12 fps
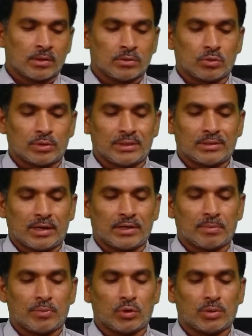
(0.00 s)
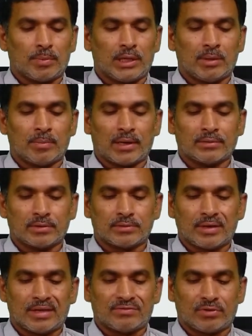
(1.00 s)
So this attribute minimizes
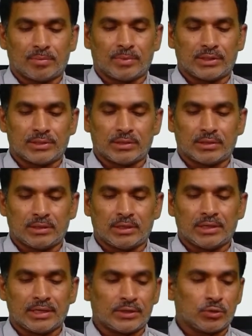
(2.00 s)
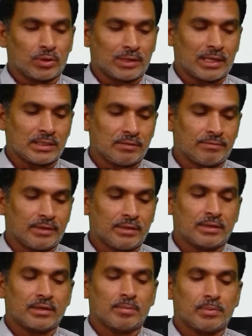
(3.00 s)
the information needed to classify the
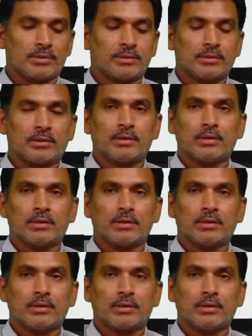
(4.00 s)
tuples in the